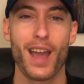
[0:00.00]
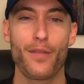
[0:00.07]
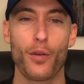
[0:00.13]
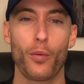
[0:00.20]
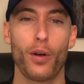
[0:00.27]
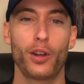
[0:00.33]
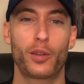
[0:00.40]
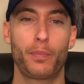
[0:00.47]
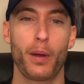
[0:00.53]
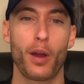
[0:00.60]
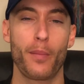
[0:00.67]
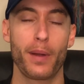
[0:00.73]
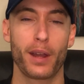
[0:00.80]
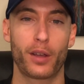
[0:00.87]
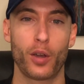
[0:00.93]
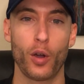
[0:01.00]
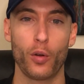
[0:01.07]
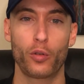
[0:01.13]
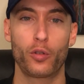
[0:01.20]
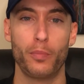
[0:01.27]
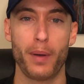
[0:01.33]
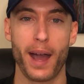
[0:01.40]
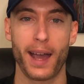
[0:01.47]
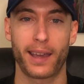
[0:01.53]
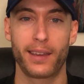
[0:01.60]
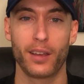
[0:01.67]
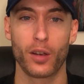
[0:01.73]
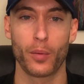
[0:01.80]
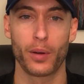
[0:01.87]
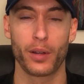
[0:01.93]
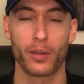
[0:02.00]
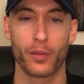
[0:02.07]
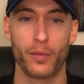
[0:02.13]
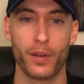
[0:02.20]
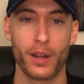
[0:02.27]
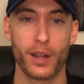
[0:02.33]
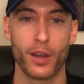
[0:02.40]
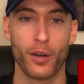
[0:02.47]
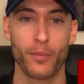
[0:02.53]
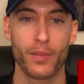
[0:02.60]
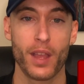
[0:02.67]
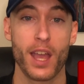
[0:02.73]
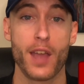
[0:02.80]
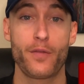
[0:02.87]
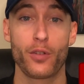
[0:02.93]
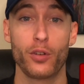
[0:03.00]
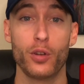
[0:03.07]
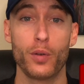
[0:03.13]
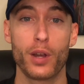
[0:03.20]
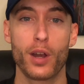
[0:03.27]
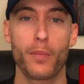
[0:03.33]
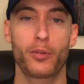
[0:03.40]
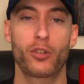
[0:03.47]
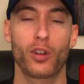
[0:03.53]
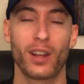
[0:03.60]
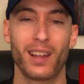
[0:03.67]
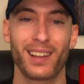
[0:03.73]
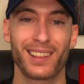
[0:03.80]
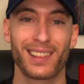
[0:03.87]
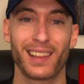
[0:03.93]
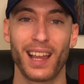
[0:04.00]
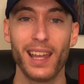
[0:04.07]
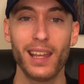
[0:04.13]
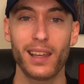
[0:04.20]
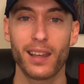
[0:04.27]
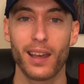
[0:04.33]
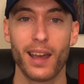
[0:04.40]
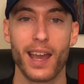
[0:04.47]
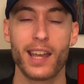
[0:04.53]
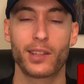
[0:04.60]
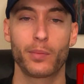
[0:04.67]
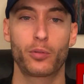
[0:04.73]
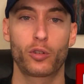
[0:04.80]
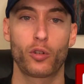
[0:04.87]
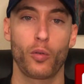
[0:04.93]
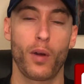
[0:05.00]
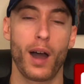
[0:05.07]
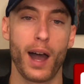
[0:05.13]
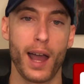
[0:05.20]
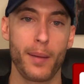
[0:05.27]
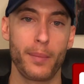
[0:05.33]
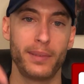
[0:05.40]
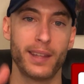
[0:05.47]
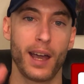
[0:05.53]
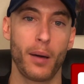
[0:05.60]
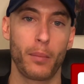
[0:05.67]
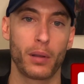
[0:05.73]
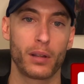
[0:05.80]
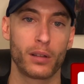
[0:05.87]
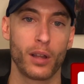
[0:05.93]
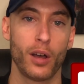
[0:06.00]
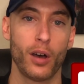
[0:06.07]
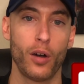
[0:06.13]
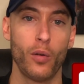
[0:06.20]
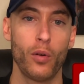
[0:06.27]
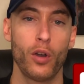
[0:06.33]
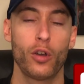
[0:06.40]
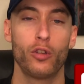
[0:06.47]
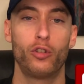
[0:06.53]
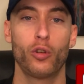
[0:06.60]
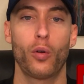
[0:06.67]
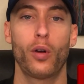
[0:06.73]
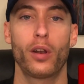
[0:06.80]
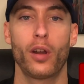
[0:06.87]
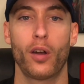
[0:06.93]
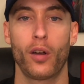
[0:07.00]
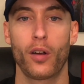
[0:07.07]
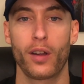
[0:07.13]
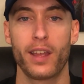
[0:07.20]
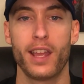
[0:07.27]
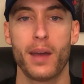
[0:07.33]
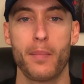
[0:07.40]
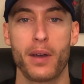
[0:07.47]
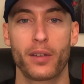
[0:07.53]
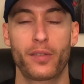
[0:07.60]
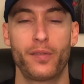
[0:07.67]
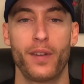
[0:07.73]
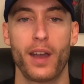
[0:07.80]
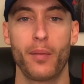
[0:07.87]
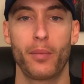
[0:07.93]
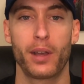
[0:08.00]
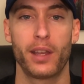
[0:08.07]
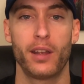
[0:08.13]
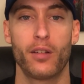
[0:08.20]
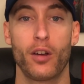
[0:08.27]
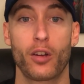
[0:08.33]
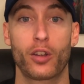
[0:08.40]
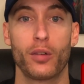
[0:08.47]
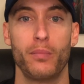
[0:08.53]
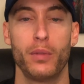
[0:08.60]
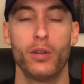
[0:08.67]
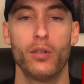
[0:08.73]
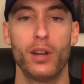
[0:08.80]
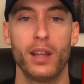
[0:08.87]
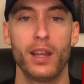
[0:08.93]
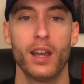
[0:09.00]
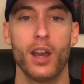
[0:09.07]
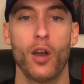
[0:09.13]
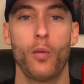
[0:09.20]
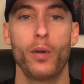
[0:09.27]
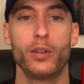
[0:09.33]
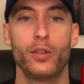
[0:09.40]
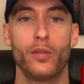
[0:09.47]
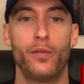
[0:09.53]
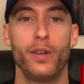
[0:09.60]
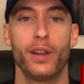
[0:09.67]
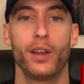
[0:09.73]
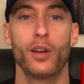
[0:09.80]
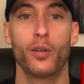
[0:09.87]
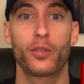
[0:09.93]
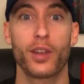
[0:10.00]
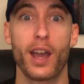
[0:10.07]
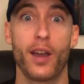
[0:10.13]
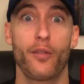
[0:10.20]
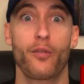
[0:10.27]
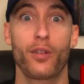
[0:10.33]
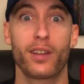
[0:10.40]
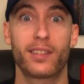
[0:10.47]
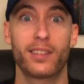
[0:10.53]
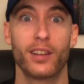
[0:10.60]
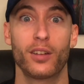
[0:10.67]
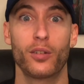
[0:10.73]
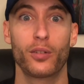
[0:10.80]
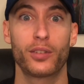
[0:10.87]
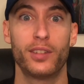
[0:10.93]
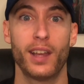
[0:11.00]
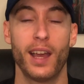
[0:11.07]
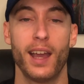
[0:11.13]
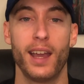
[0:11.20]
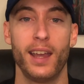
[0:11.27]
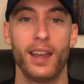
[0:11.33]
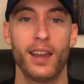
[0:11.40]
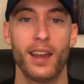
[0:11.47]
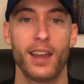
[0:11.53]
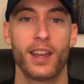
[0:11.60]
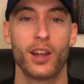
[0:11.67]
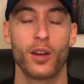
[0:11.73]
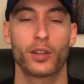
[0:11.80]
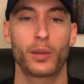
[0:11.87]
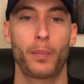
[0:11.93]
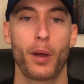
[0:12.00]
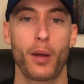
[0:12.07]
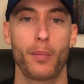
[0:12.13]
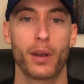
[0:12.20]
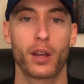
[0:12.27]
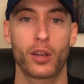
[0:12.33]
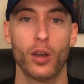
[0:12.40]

everyone, it's Paramedic Coach back here with another video. If you're new here, be sure to hit like and subscribe down below. Join our EMS family here, our community. We do videos every single day here at the Paramedic